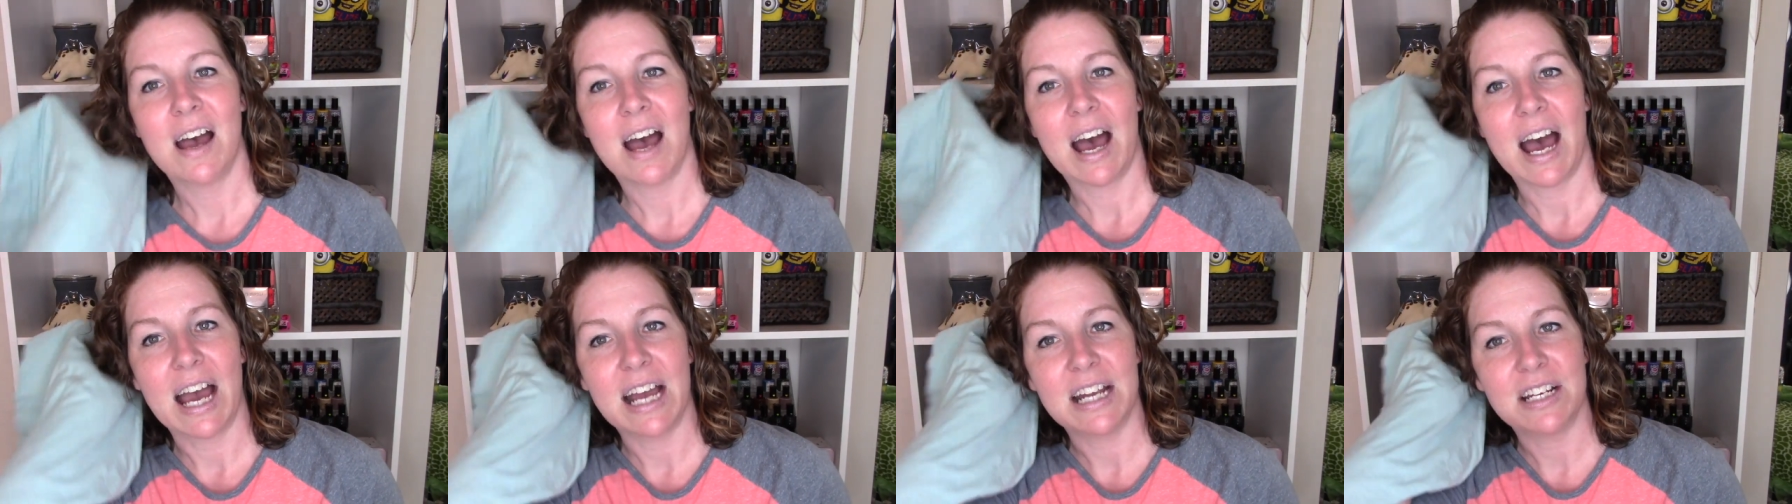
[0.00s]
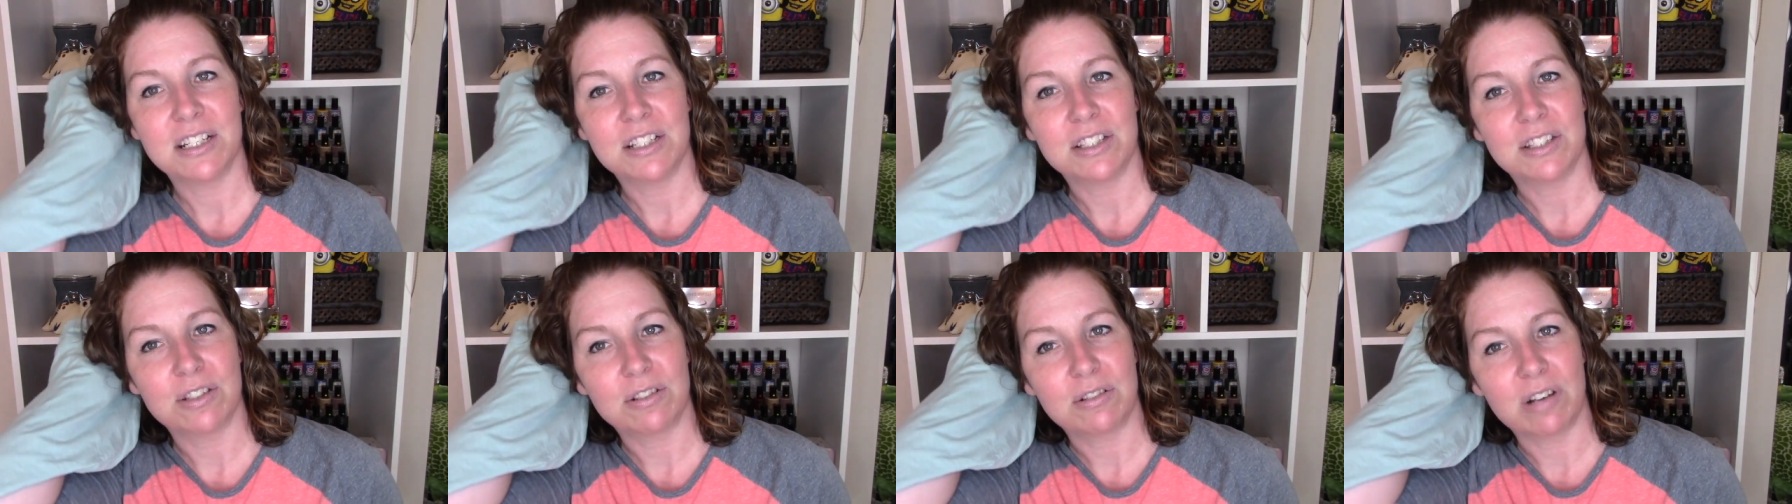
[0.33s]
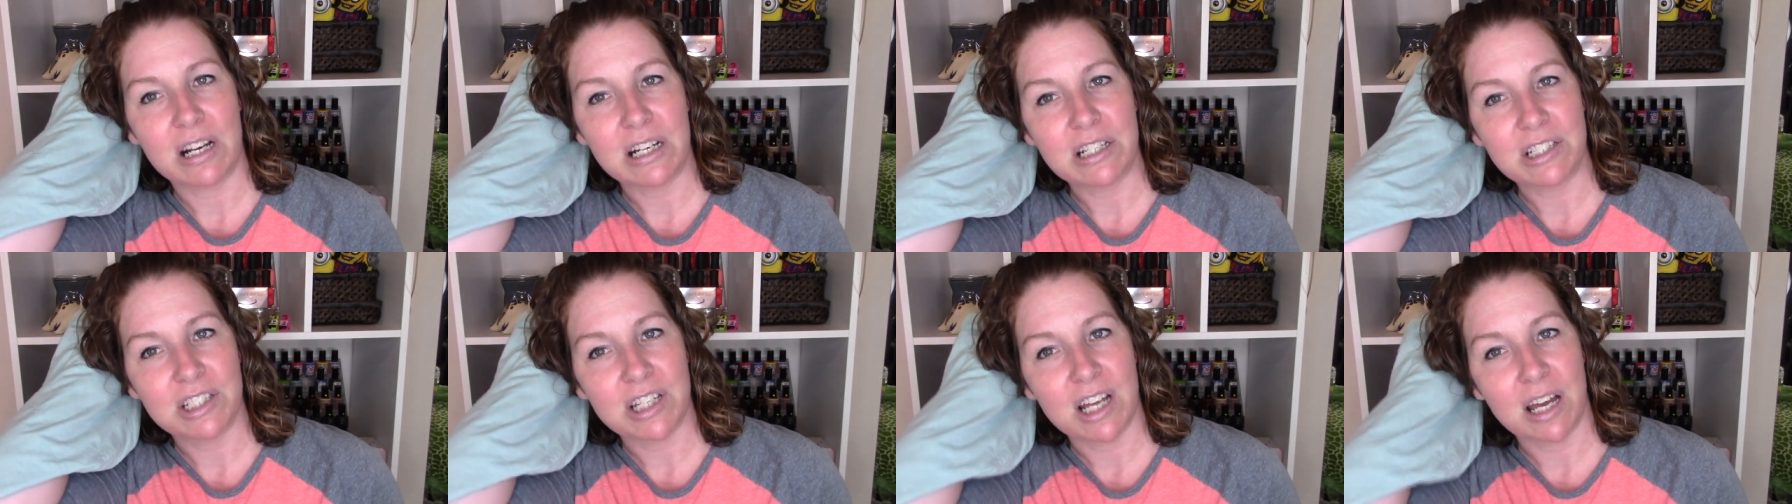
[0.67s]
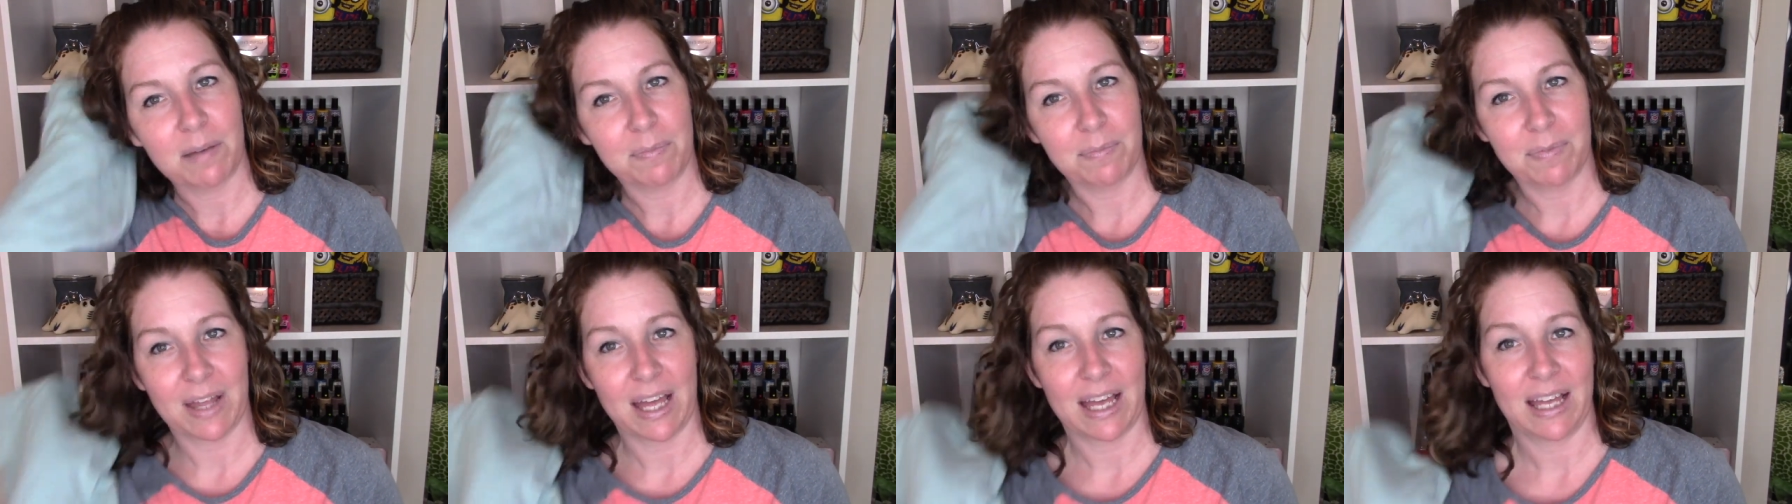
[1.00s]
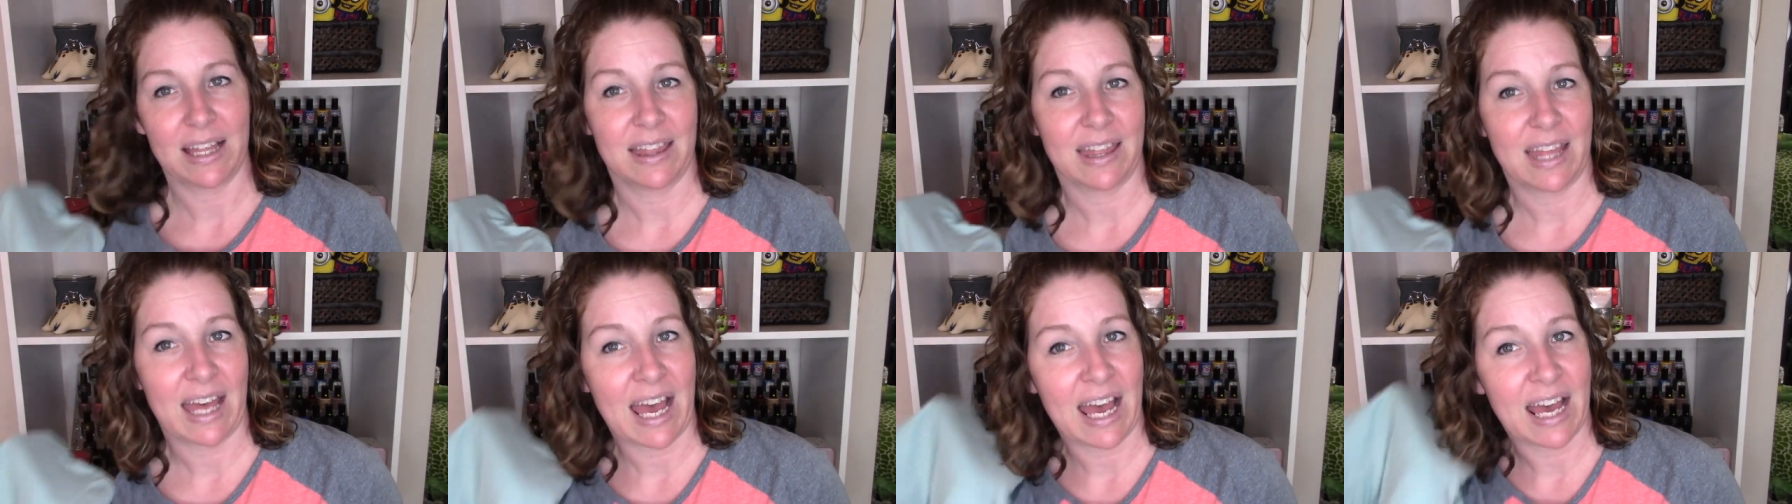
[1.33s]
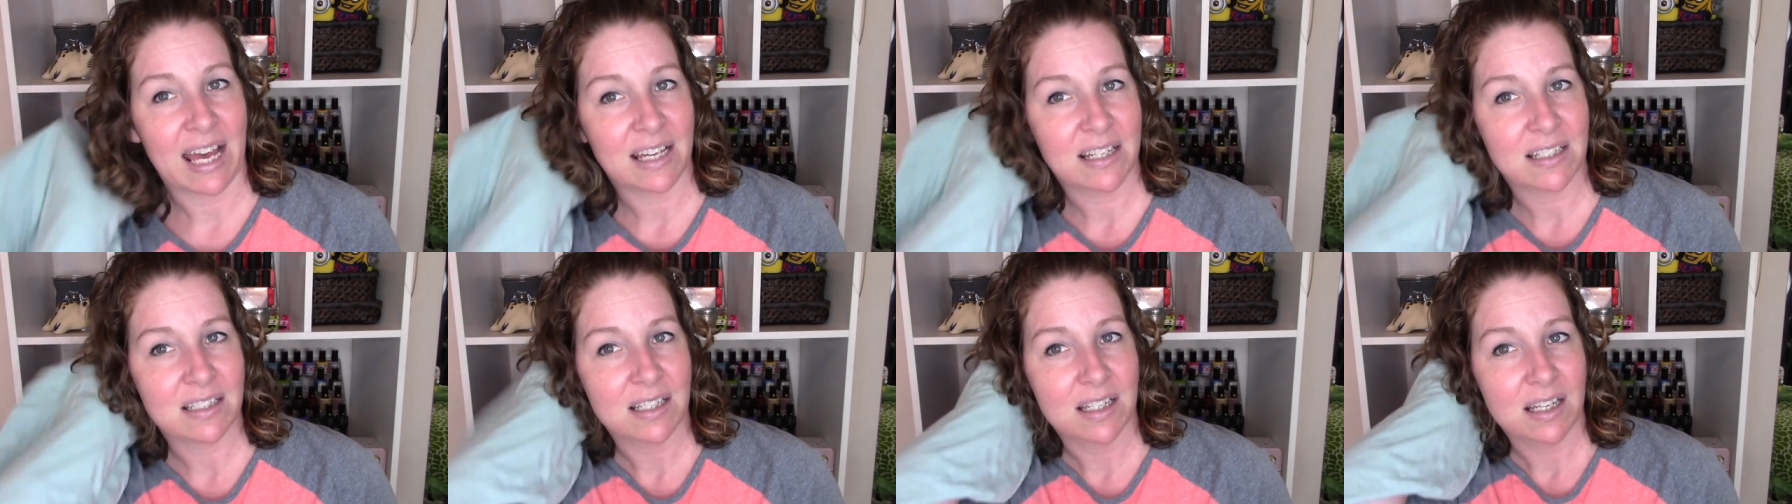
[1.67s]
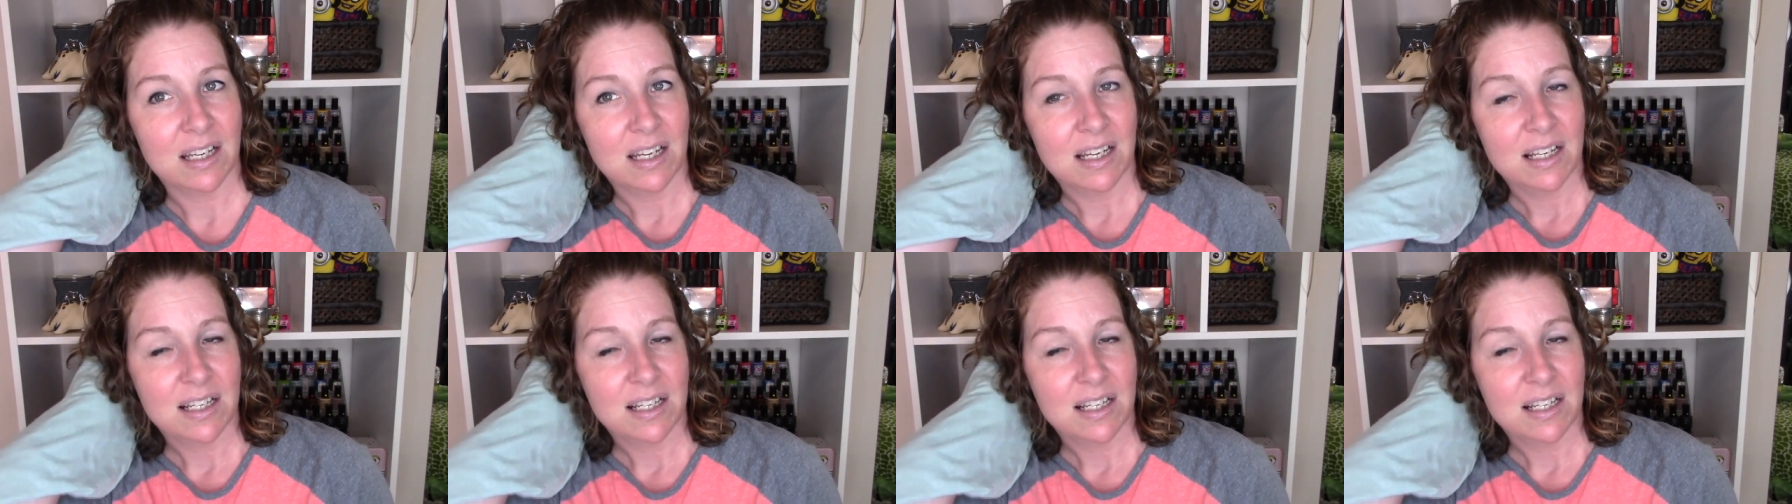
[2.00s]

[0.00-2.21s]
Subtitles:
I just scrunch up like that.